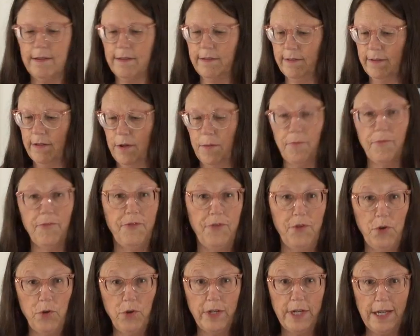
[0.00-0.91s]
some
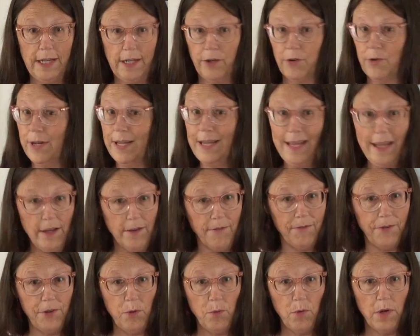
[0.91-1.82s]
food coloring
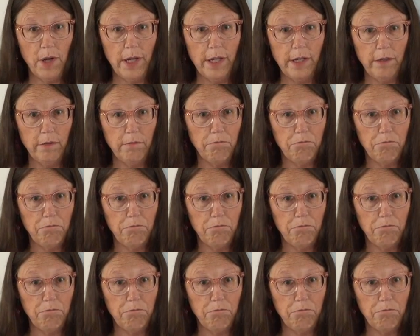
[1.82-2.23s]
if you want.